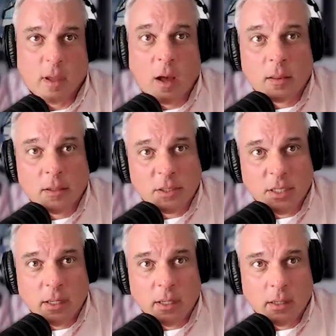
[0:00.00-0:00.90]

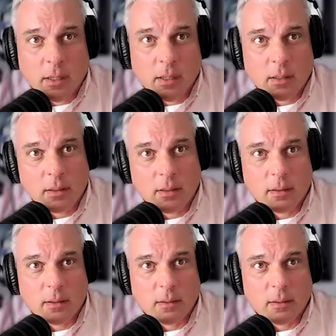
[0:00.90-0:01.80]
theology,
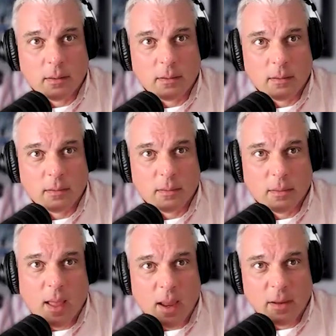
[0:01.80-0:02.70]

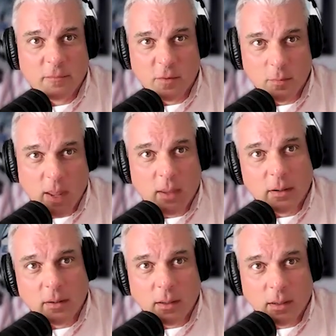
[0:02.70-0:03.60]
life,
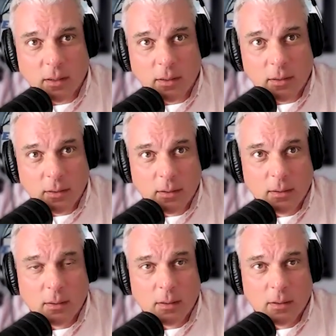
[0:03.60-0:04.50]
humanity,
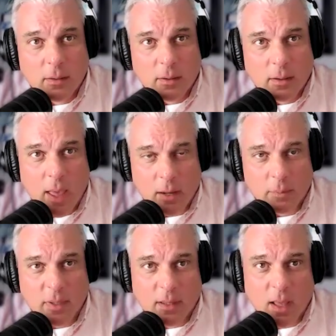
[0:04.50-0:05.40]
how
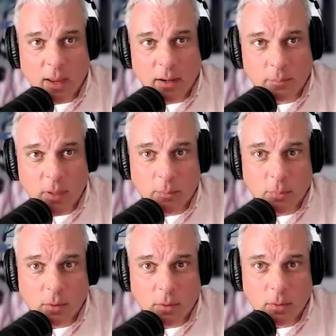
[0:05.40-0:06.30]
to be kind to
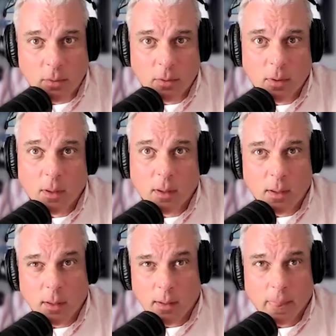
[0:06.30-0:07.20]
people,
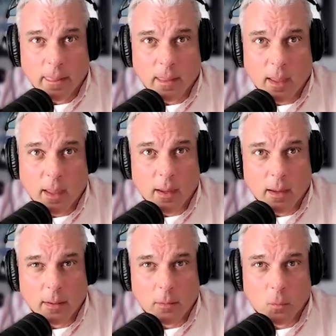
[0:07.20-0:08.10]

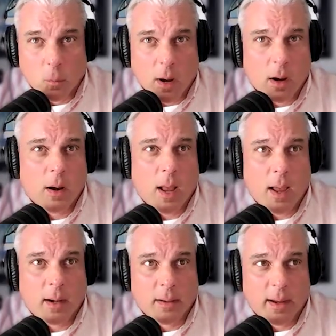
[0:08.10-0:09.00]
and where
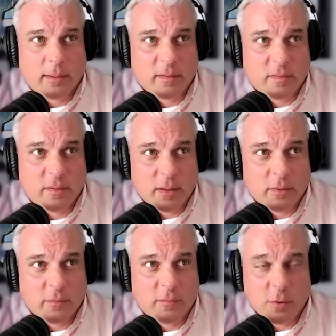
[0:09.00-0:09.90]
I'd like to see
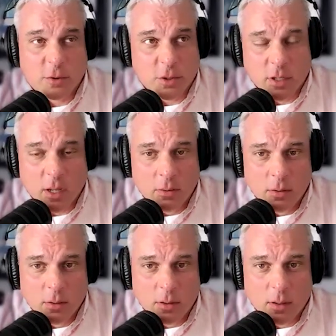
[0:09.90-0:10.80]
the future
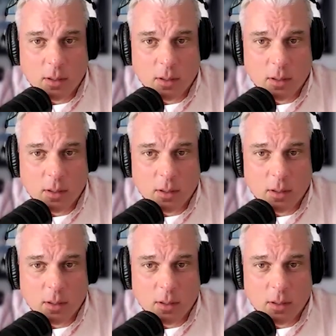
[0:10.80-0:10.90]
go.